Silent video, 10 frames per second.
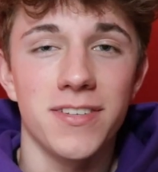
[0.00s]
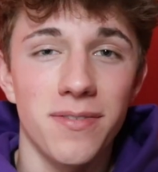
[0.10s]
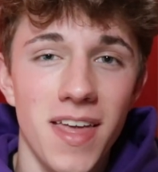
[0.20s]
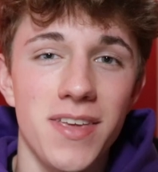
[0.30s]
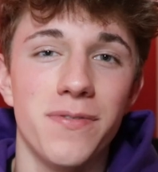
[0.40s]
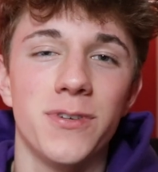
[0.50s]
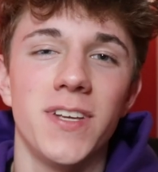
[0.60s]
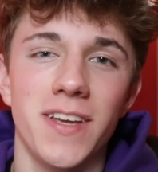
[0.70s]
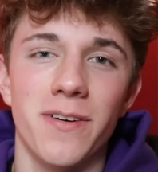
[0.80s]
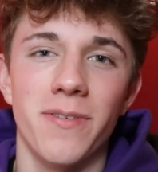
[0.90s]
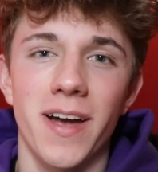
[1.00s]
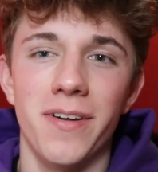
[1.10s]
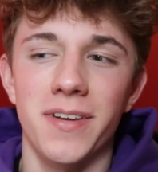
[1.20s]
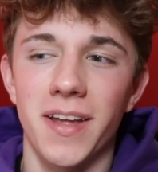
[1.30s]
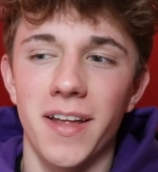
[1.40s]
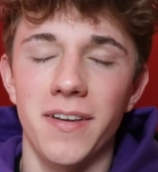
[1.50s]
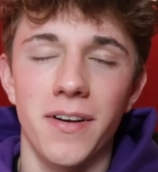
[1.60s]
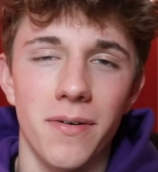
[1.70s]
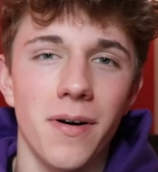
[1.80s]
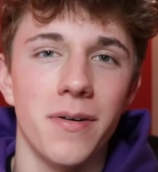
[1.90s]
So thank you for sticking around and, you
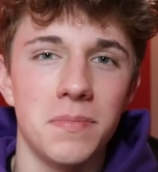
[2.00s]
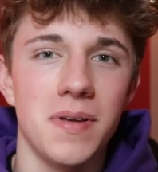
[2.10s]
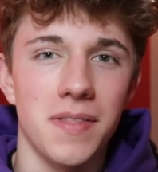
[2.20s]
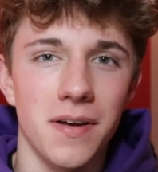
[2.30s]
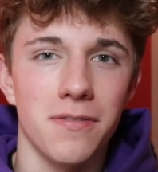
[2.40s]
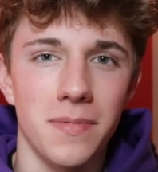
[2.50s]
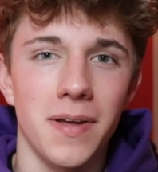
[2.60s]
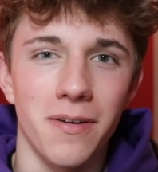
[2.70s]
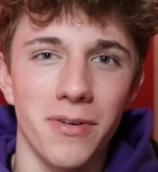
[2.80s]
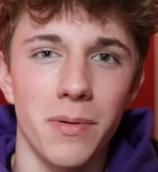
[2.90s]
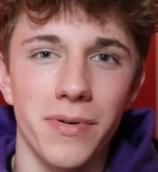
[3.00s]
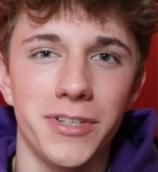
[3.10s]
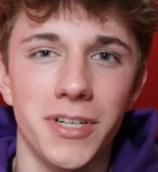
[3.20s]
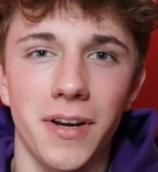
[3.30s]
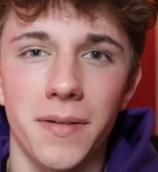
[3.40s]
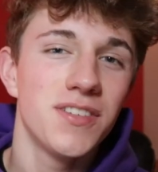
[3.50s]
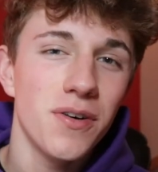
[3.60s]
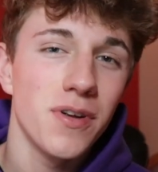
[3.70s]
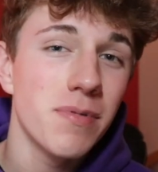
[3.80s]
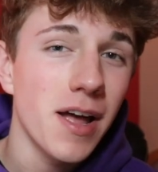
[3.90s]
know, always being there for me. I really appreciate it.
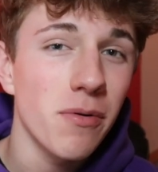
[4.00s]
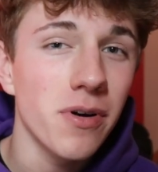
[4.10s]
So you're probably